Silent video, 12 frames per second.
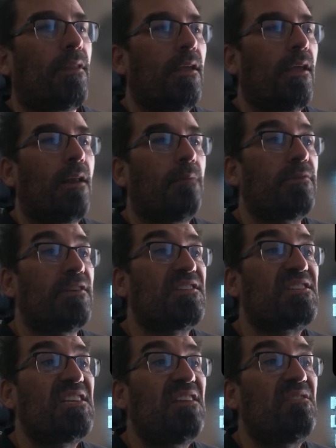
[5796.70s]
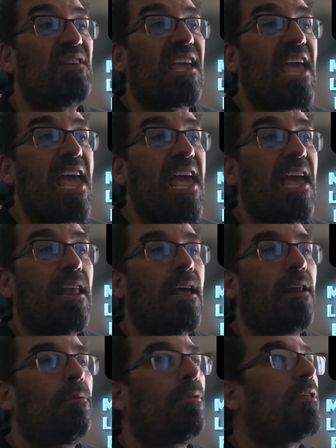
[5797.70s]
And I'm going to see if you can. I
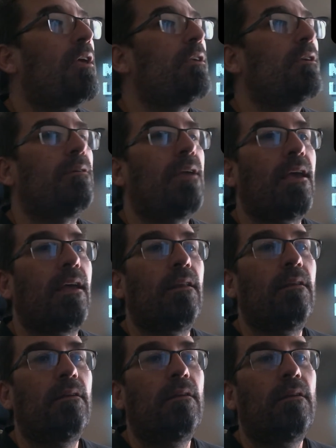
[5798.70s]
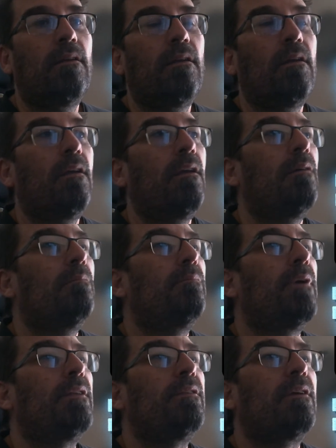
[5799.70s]
don't think you can,
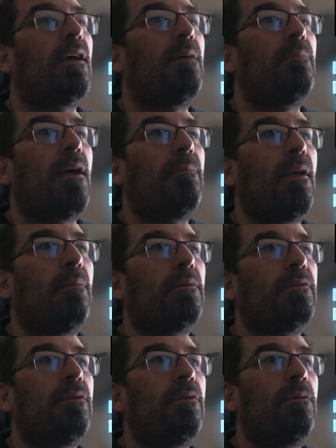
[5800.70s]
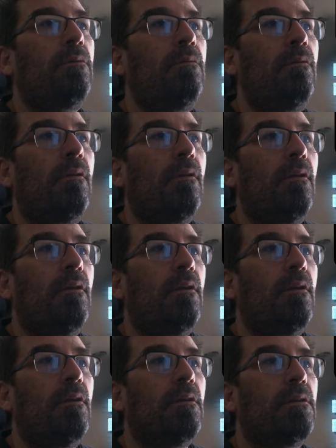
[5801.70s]
but I might be able to.
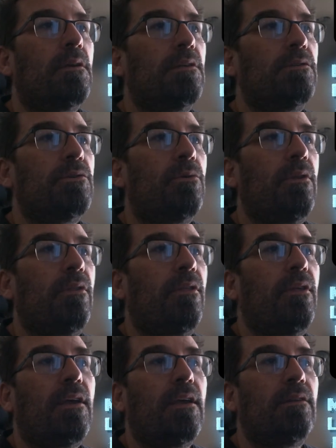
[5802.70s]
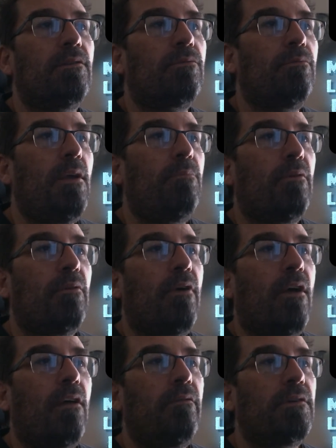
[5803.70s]
Cut, join, thicken, sweep,
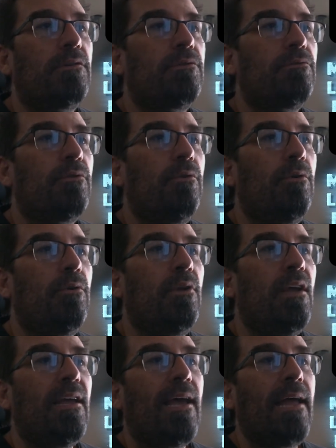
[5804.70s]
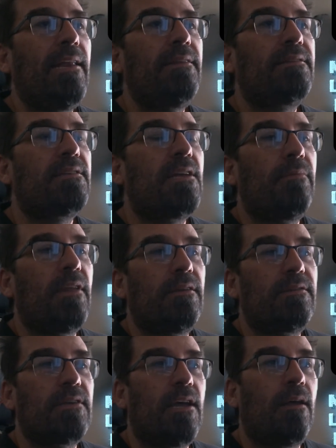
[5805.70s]
revolve, extrude. I need something
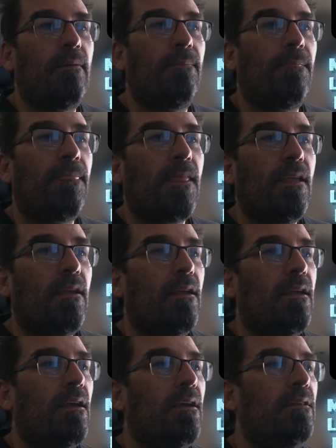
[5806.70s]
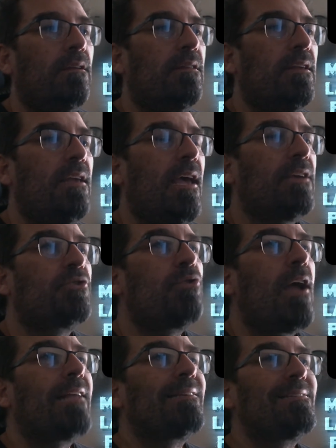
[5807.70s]
that, the
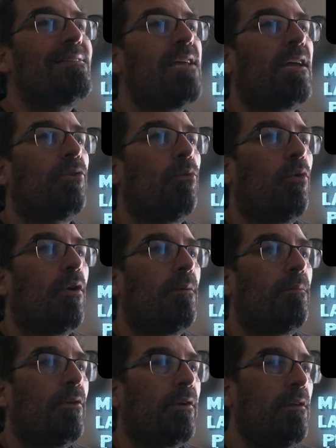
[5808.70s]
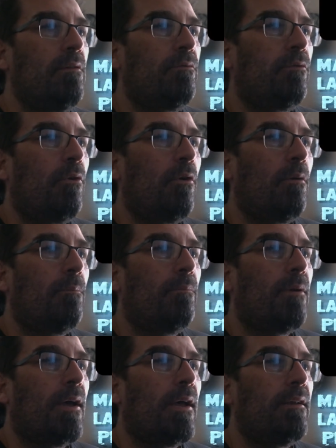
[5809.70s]
extract is not the word I'm looking for,
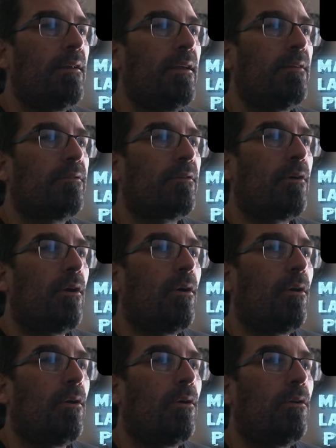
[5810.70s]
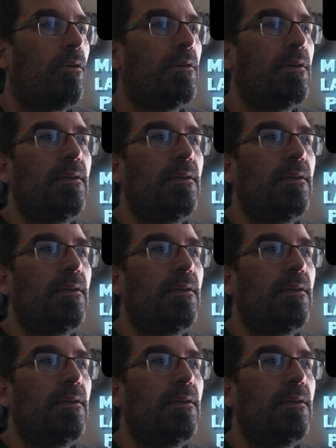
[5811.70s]
but it's called,